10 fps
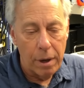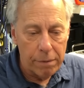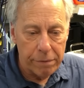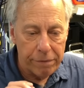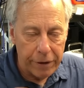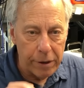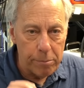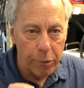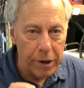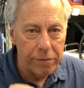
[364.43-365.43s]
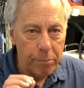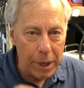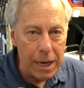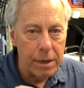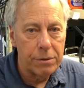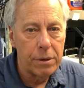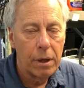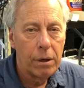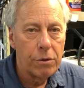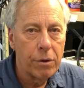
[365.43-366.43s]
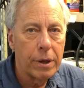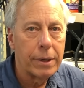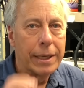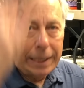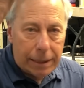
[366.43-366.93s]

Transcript: For very brief peaks, you can